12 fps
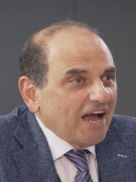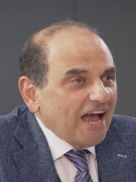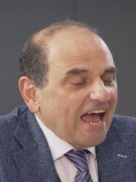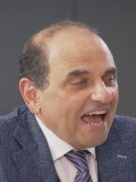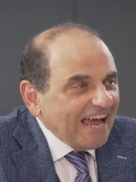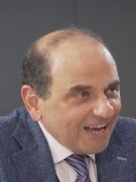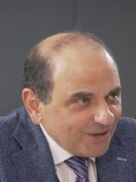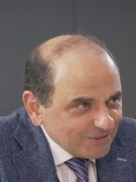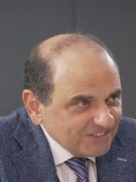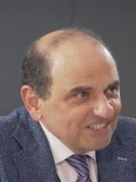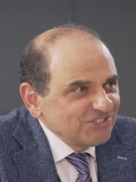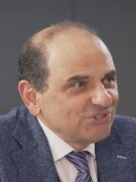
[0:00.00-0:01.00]

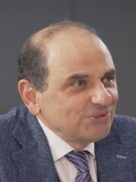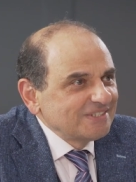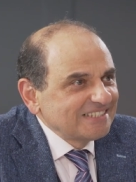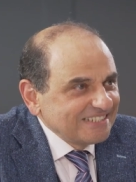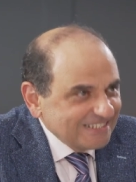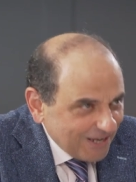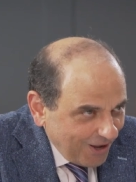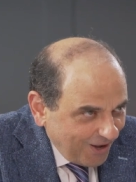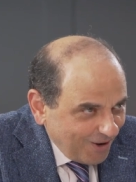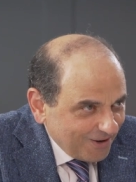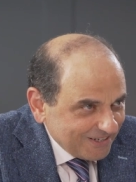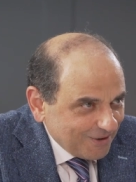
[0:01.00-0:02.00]
How did you
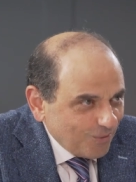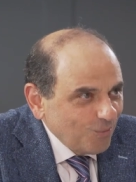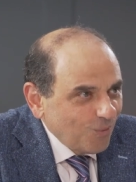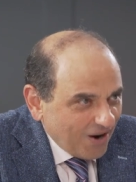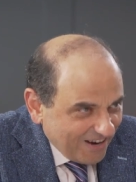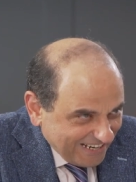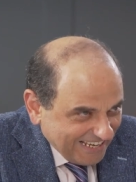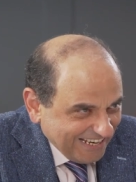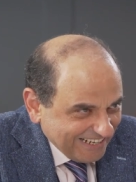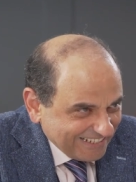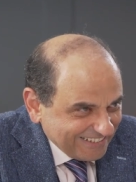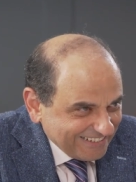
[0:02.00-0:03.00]
start
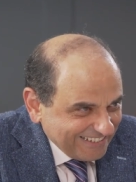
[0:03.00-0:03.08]
working?